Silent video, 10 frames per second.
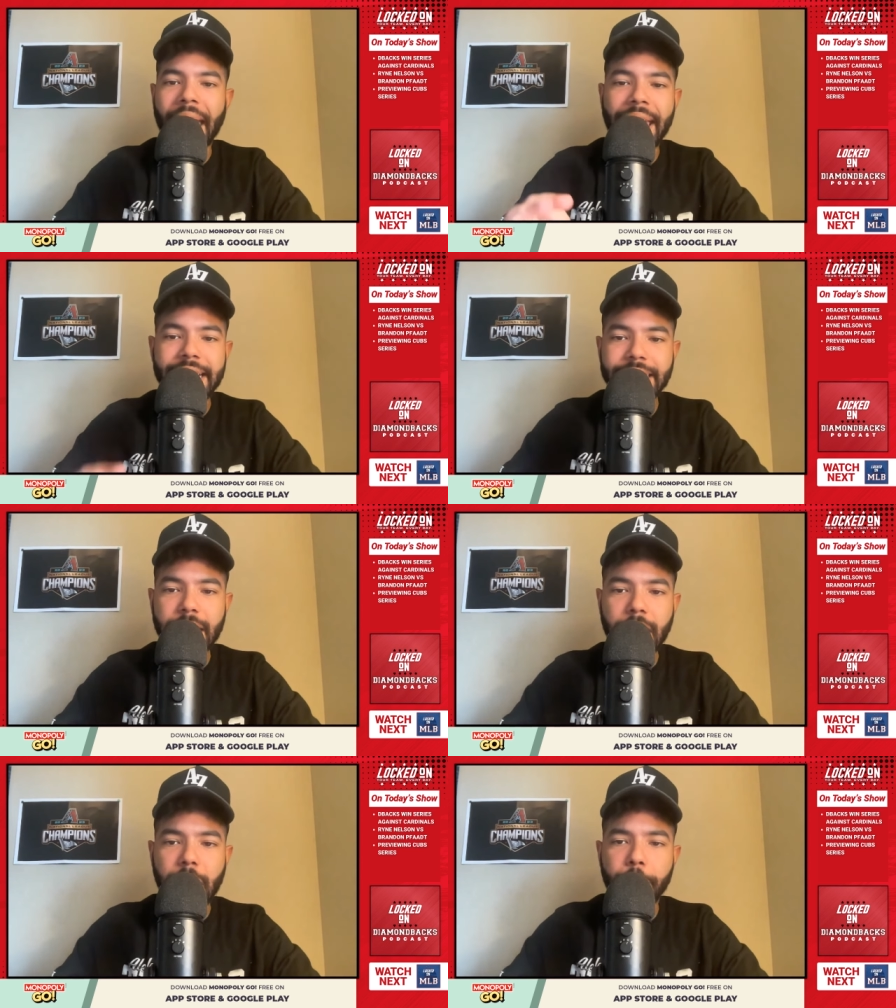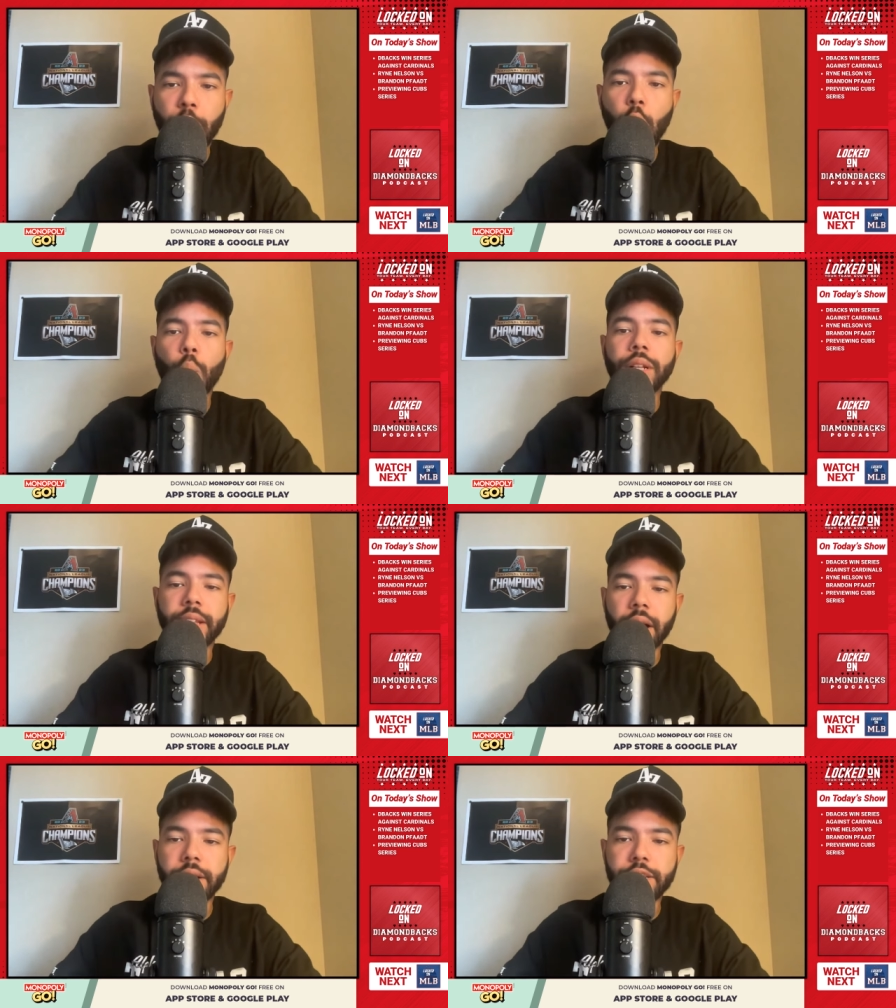anytime, with
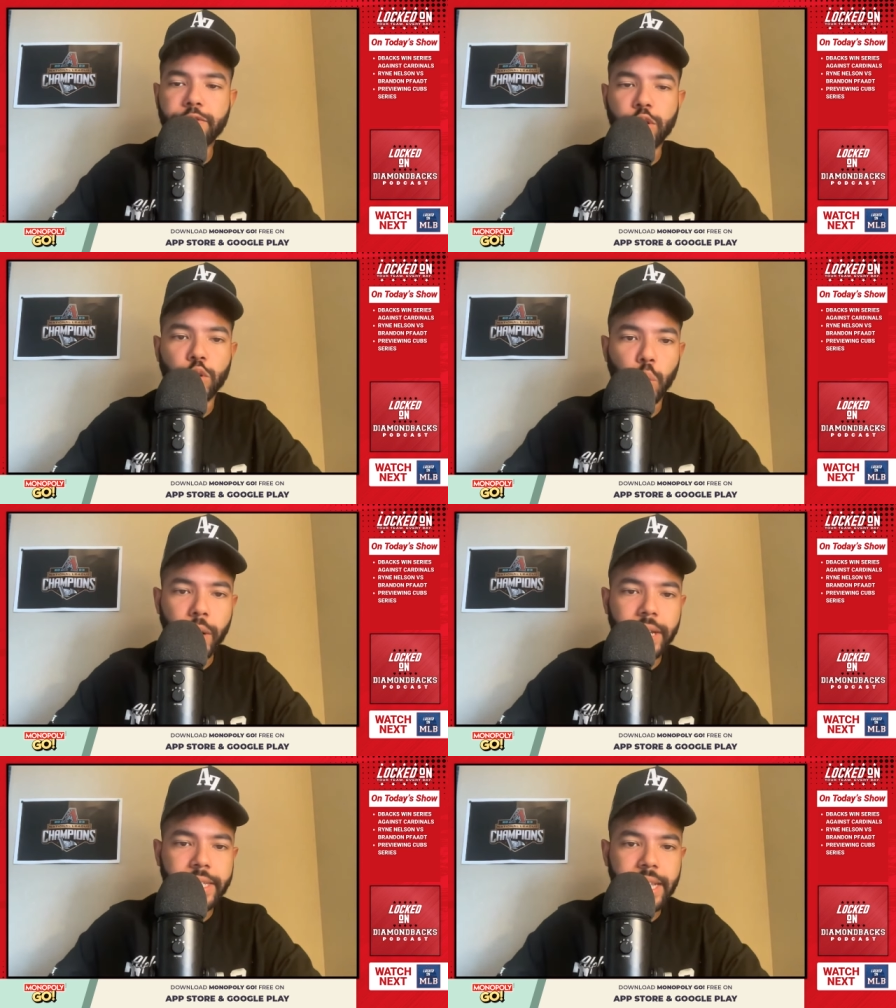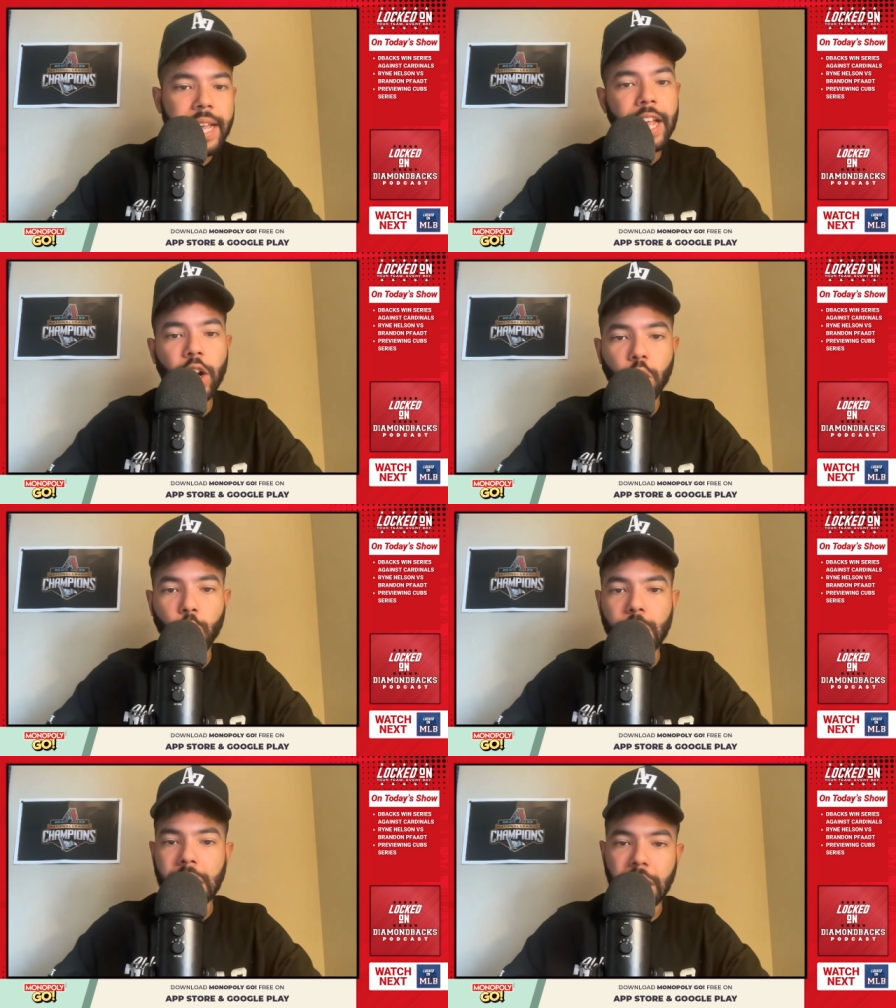tons of new twists,
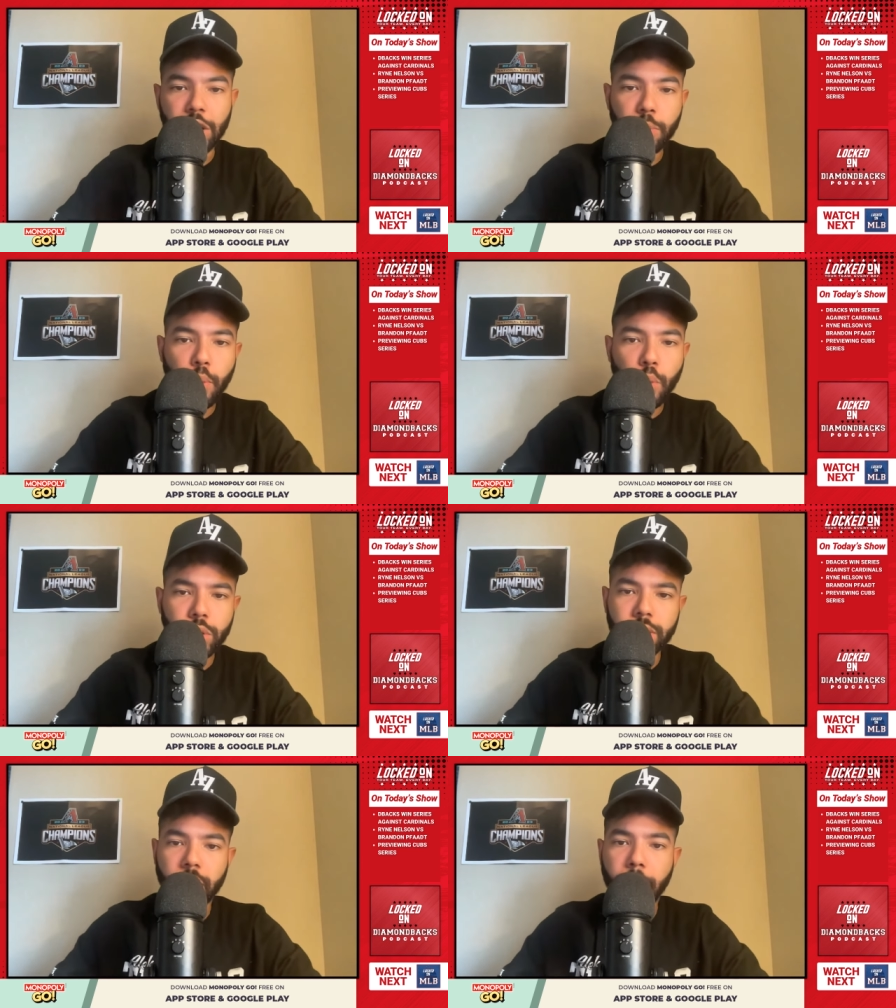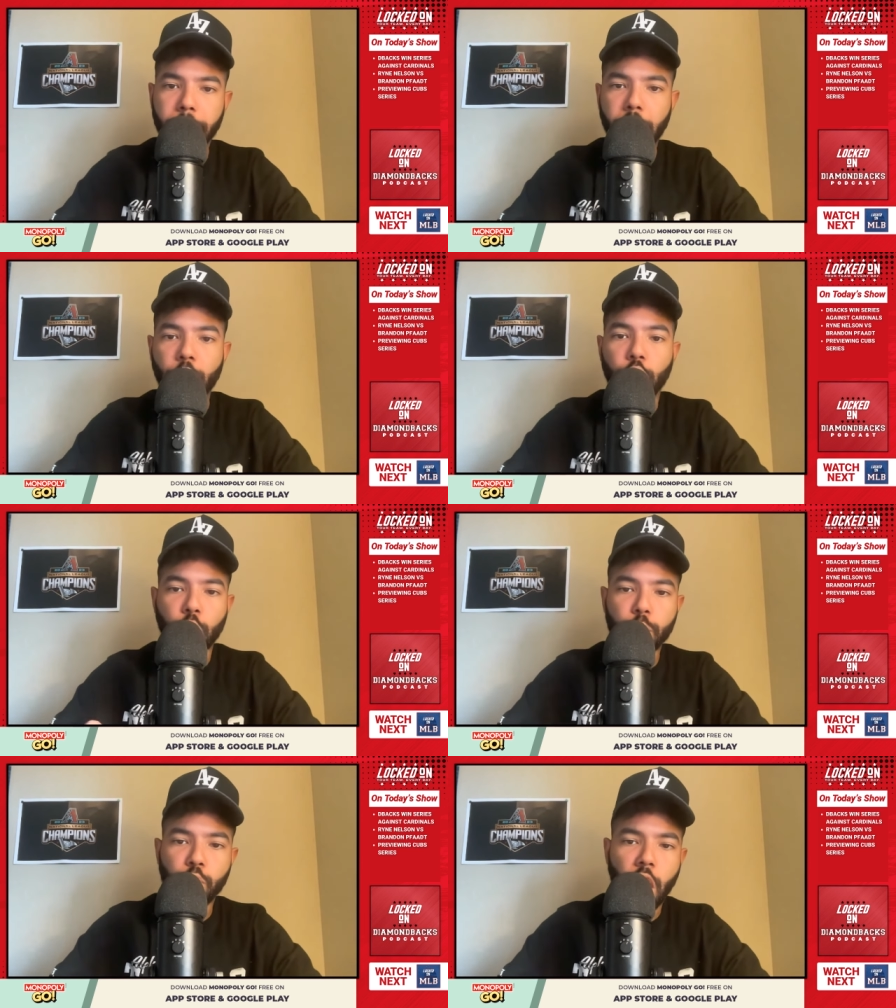including leaderboards to compare
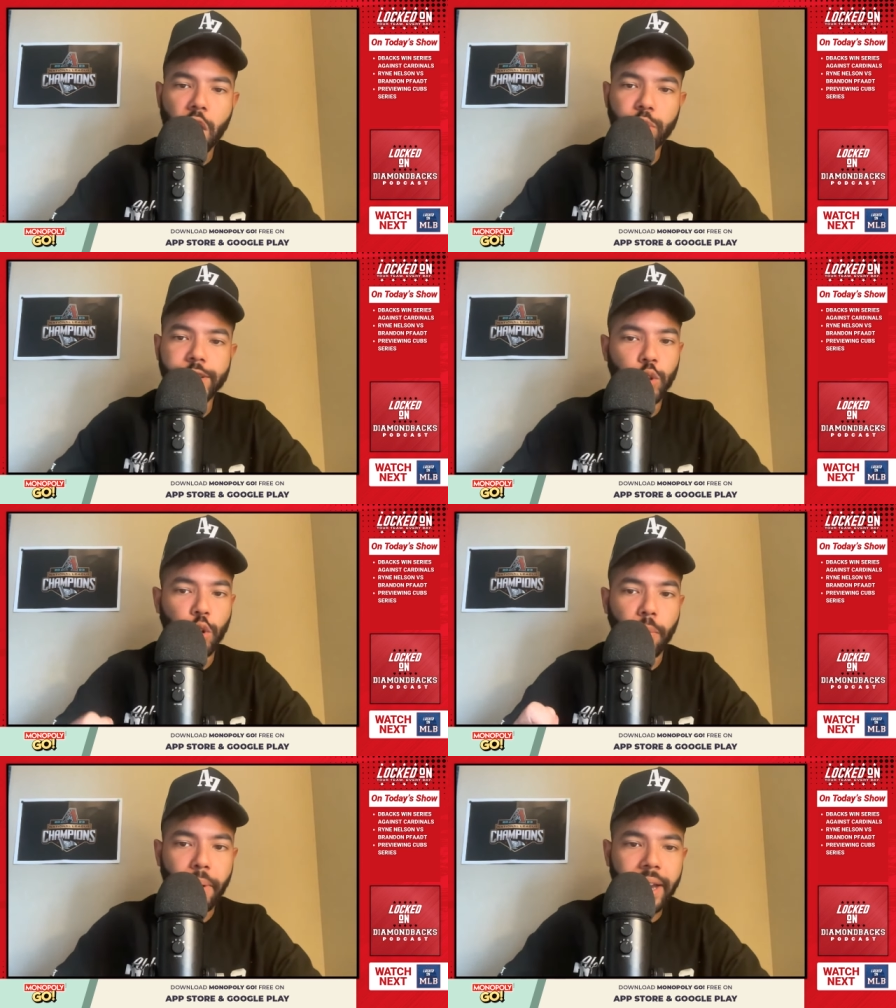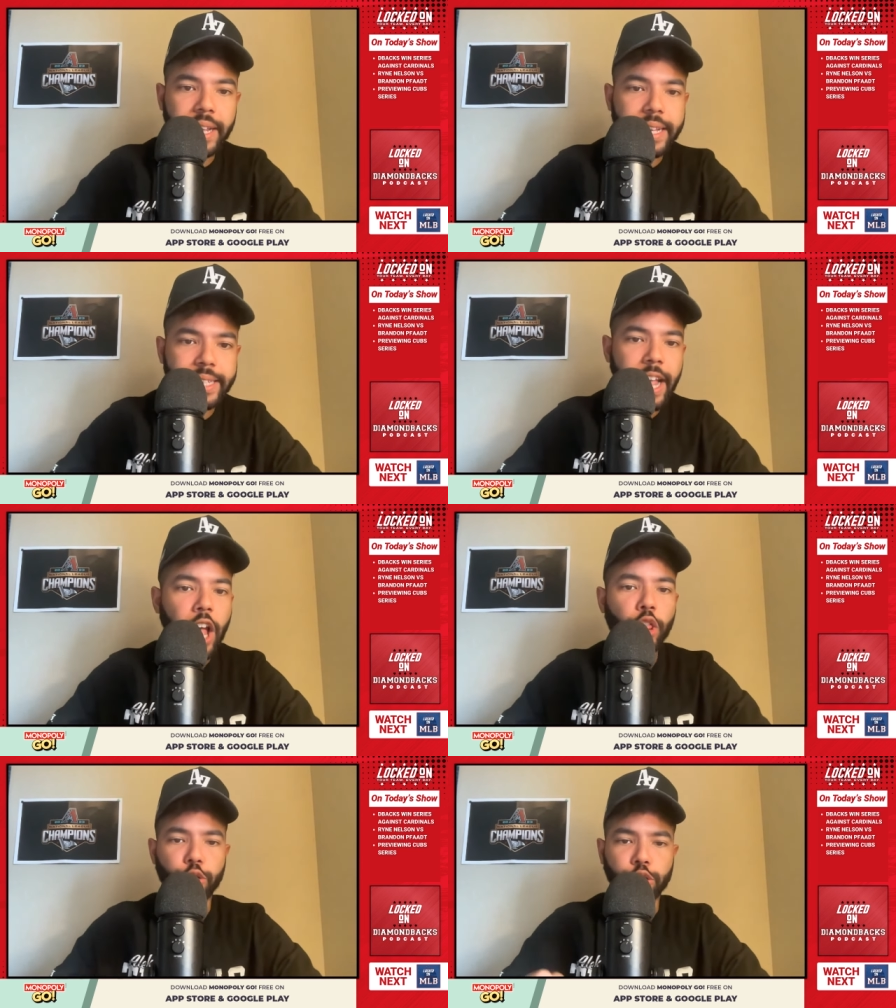your progress to your buddies.
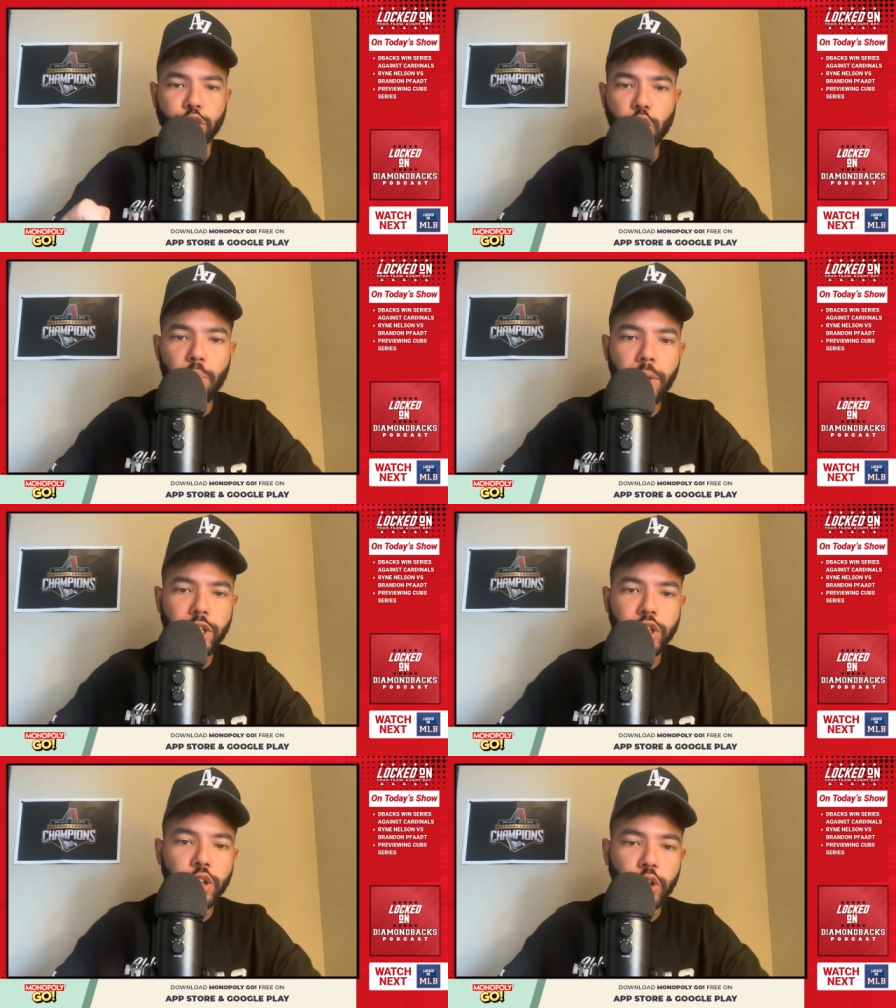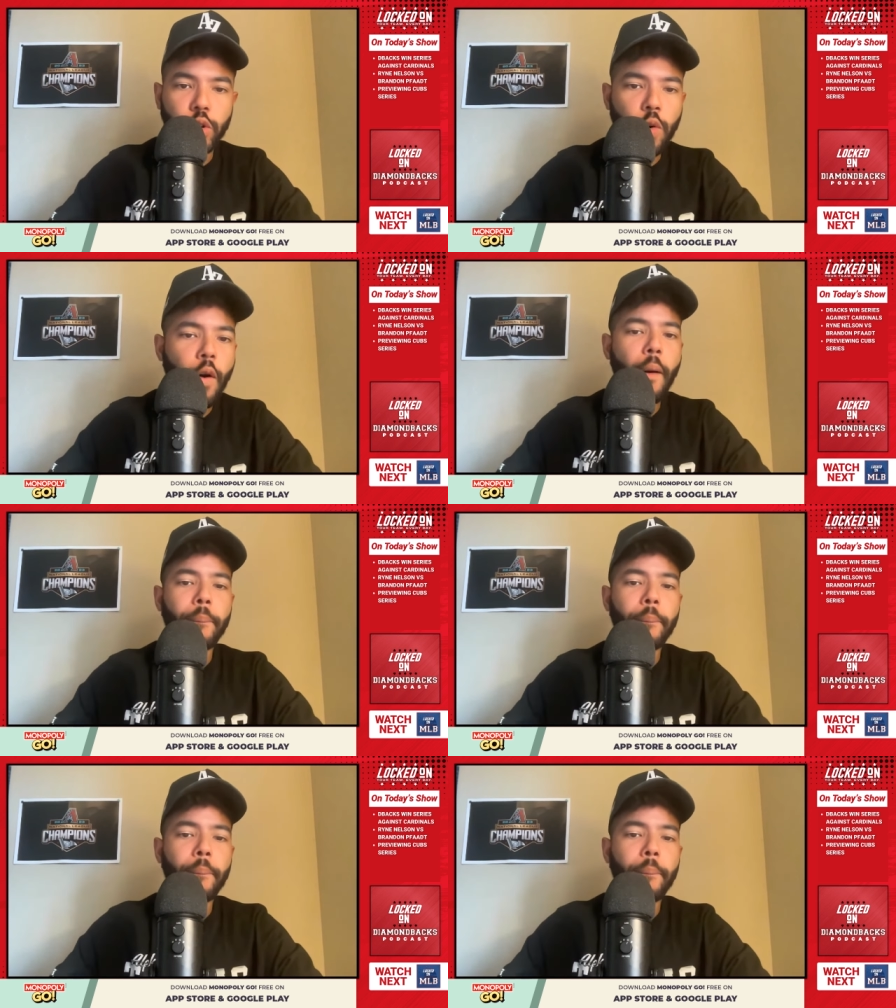There's so much to do.